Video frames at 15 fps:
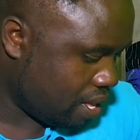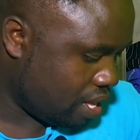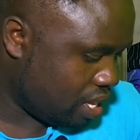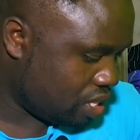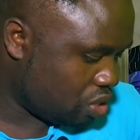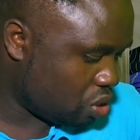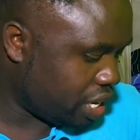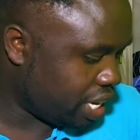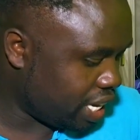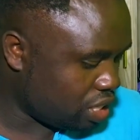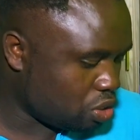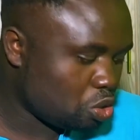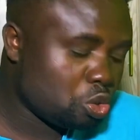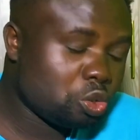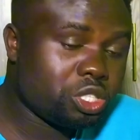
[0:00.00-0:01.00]
so I had
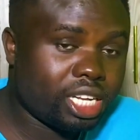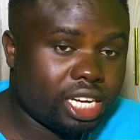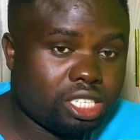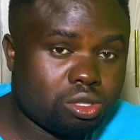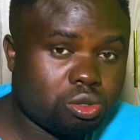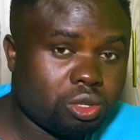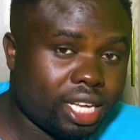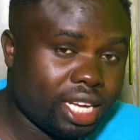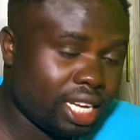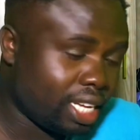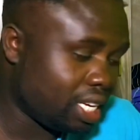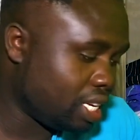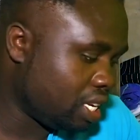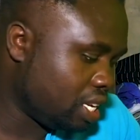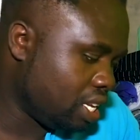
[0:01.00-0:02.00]
to do that to gain